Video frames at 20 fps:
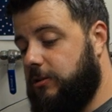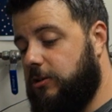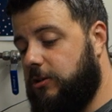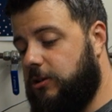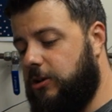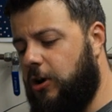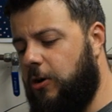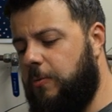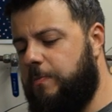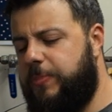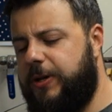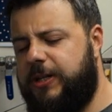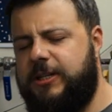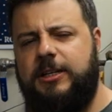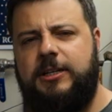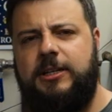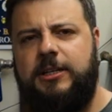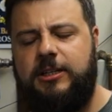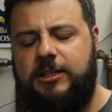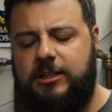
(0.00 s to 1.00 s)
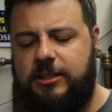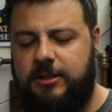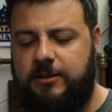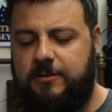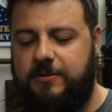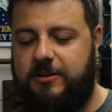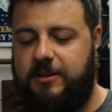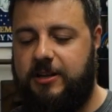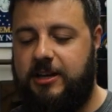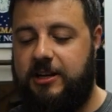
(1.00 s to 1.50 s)
No bitterness,
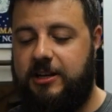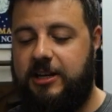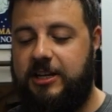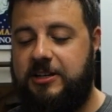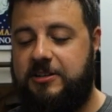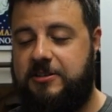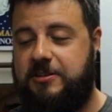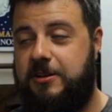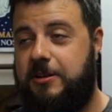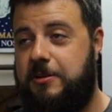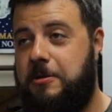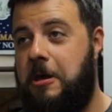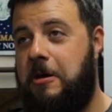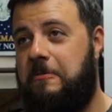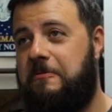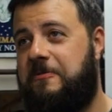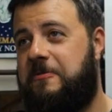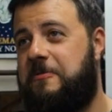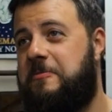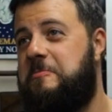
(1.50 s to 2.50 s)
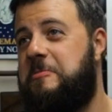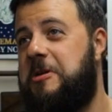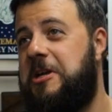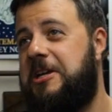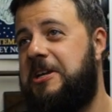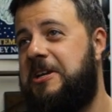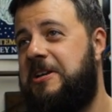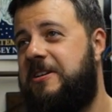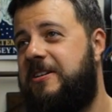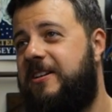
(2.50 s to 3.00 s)
at least not for
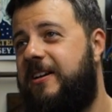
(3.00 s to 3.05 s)
me.